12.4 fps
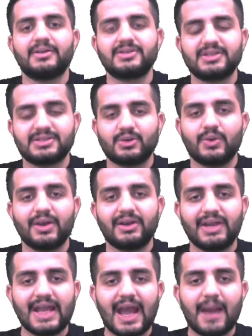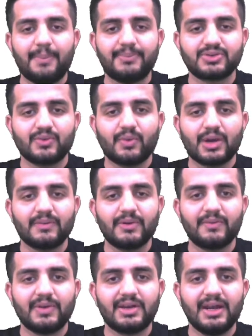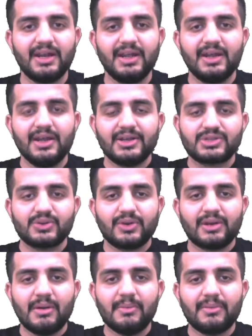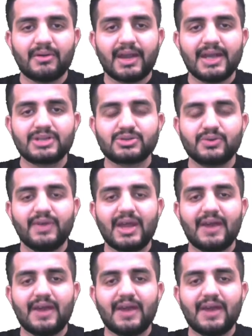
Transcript: just a quick recap. So whatever we did. So you remember, right? So we